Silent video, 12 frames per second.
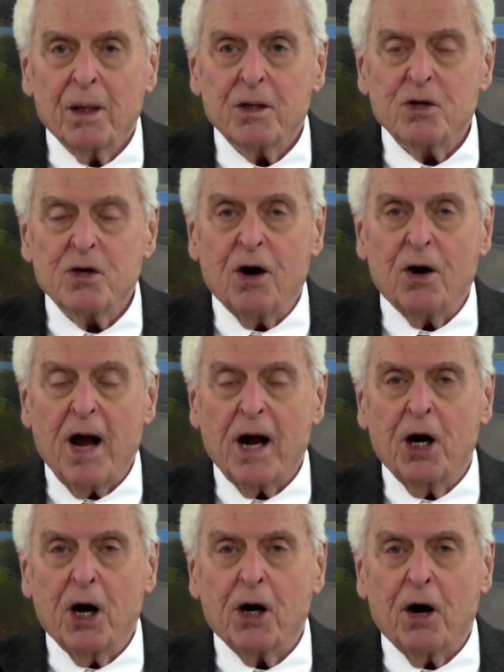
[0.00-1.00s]
Sound
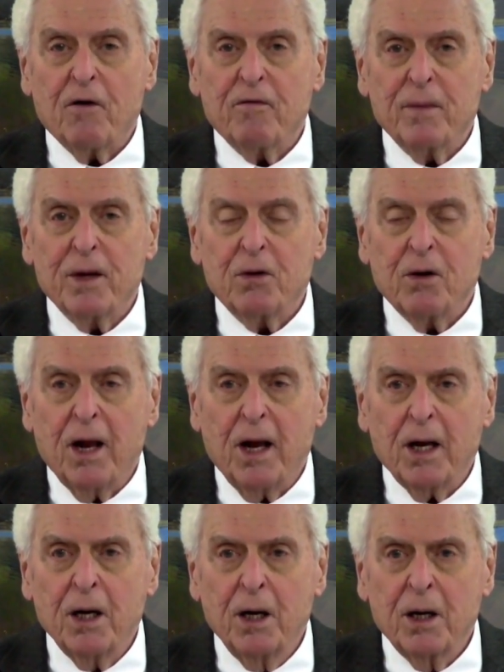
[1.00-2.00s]
like our government today?